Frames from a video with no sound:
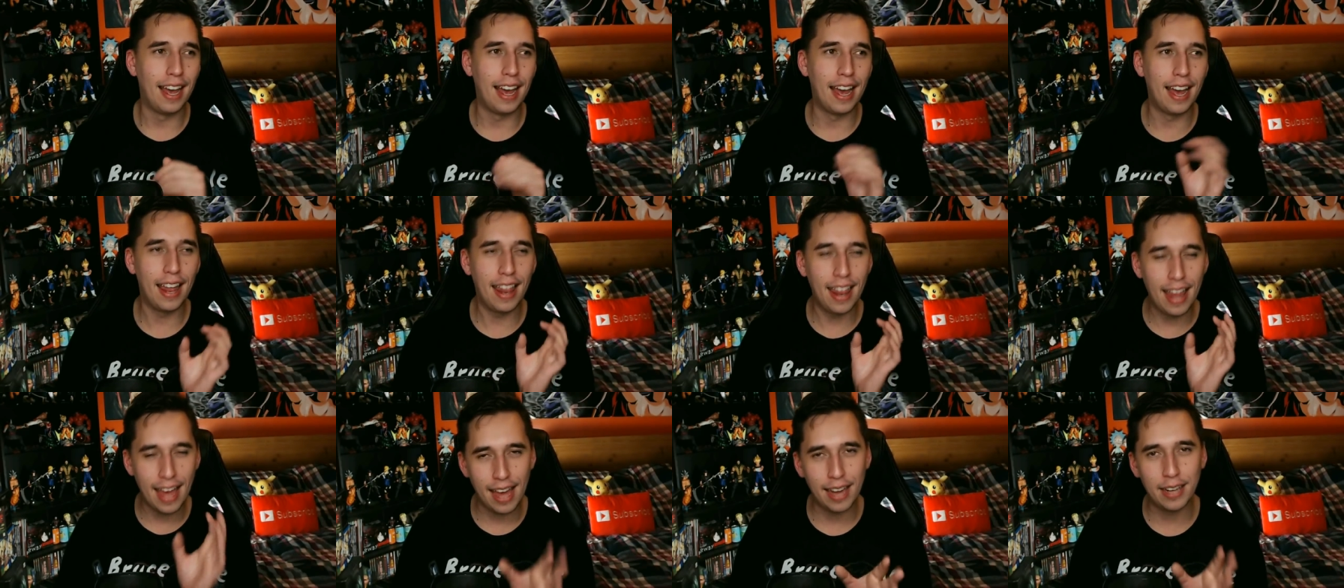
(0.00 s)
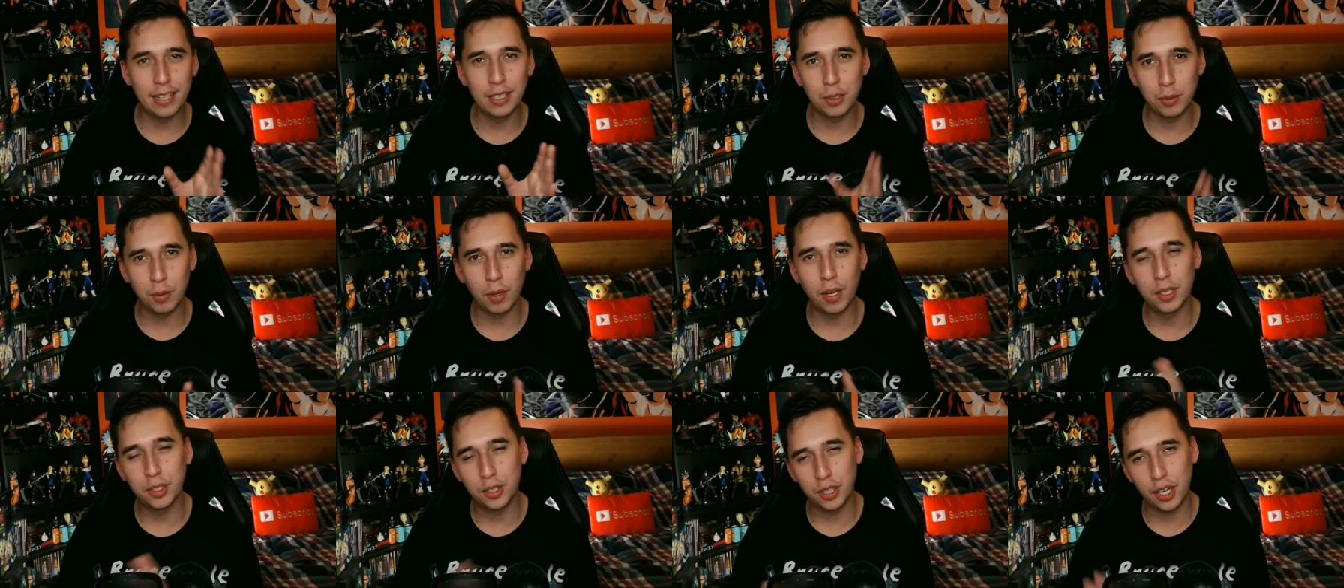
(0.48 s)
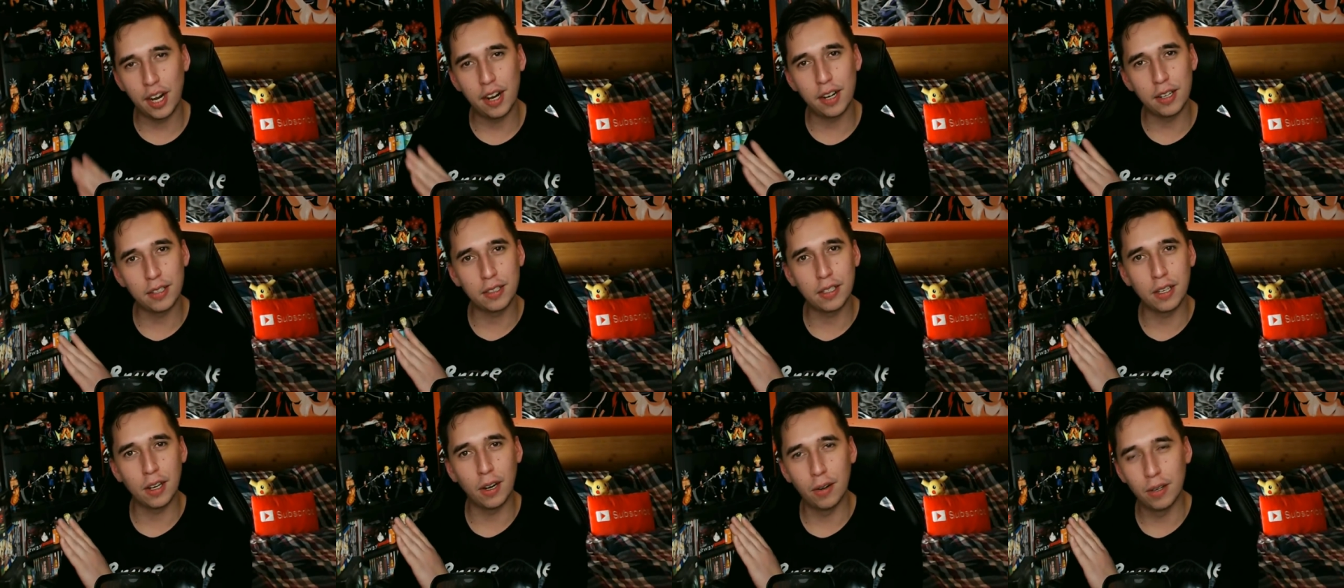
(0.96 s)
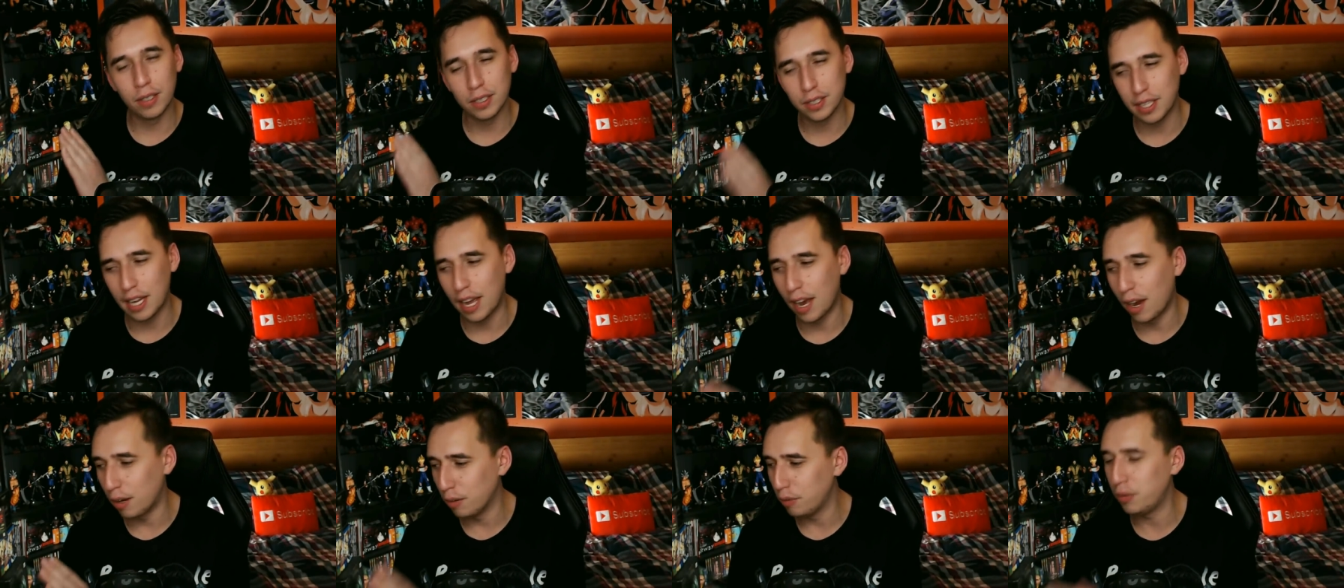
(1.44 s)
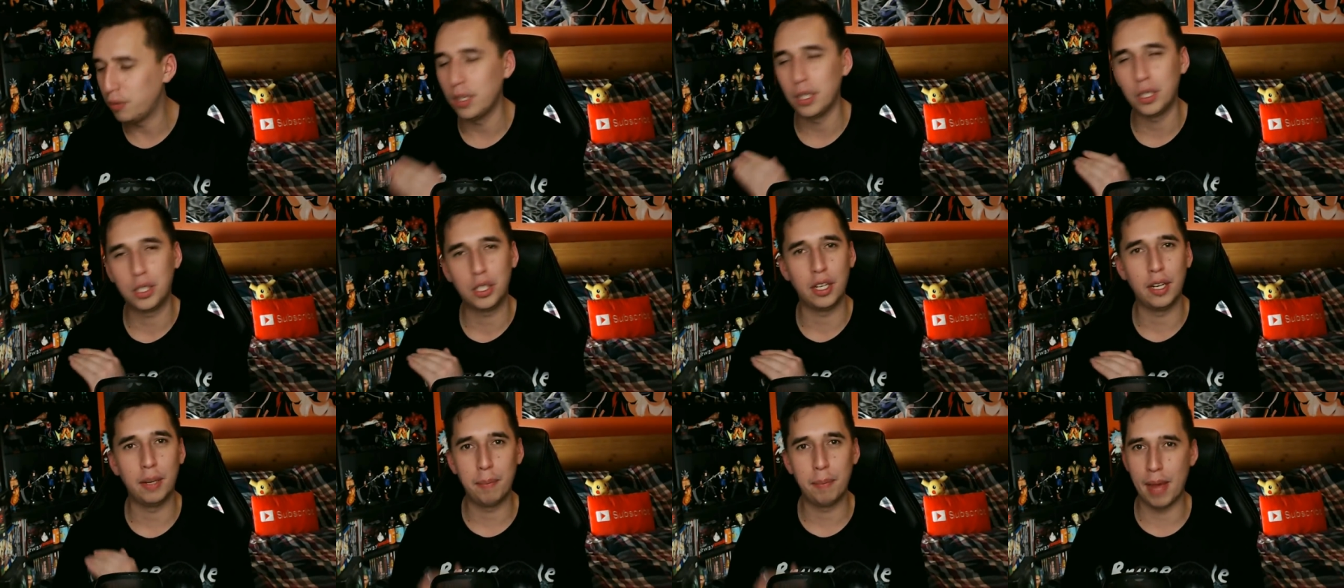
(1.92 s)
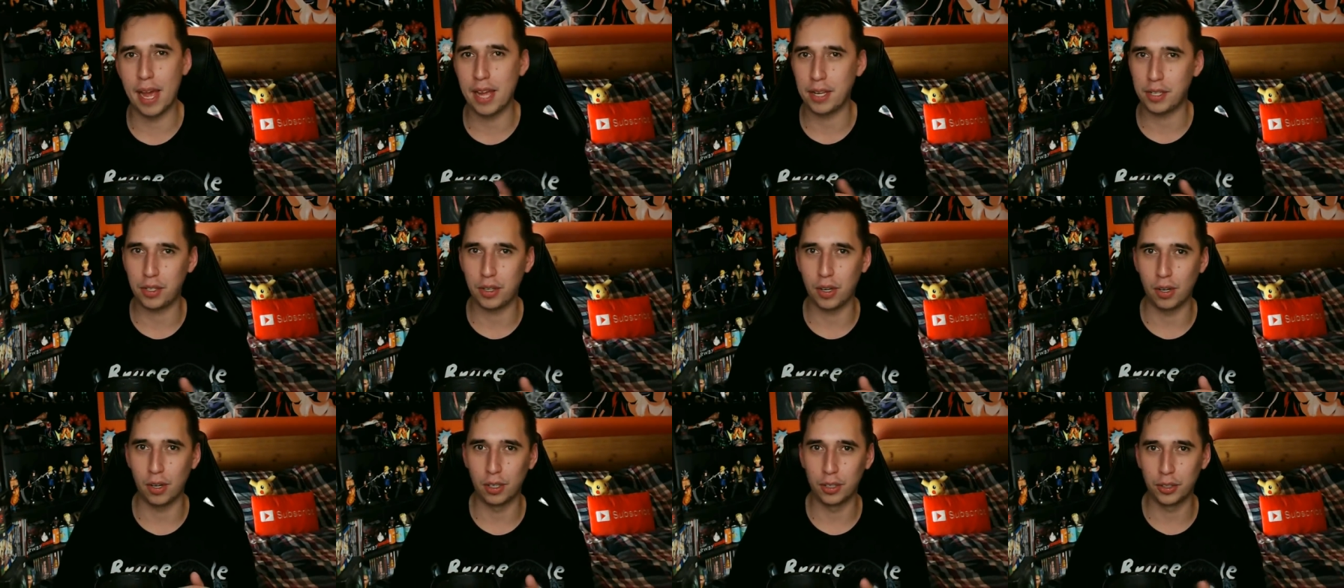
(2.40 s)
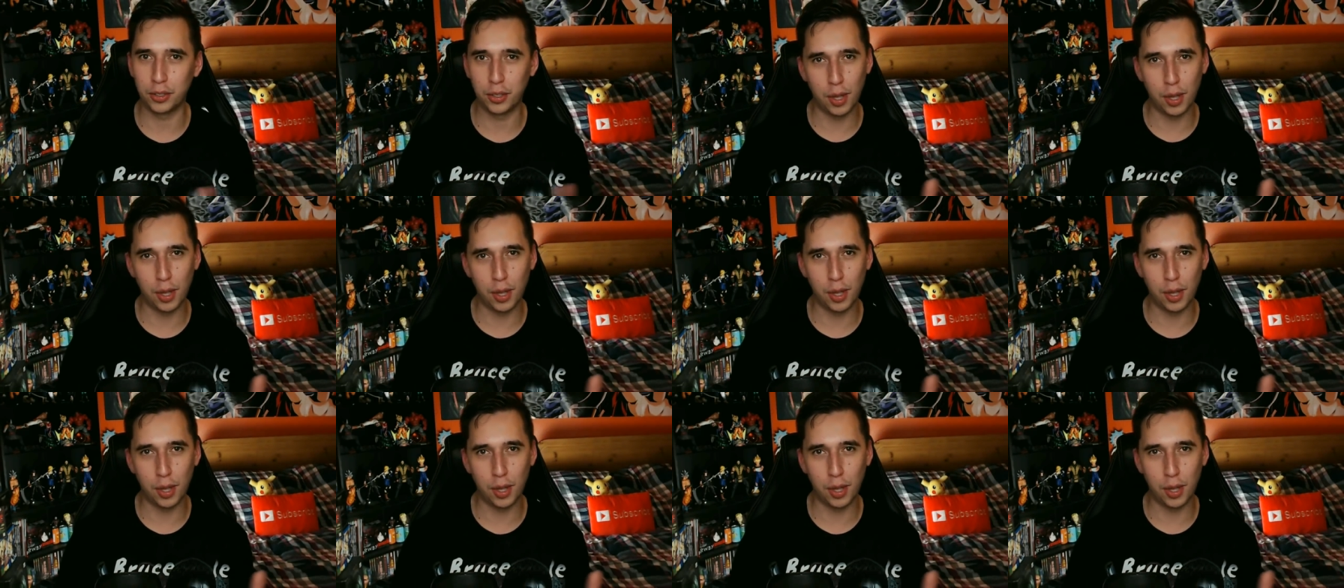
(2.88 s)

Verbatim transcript: And that is why Jericho is now officially best girl.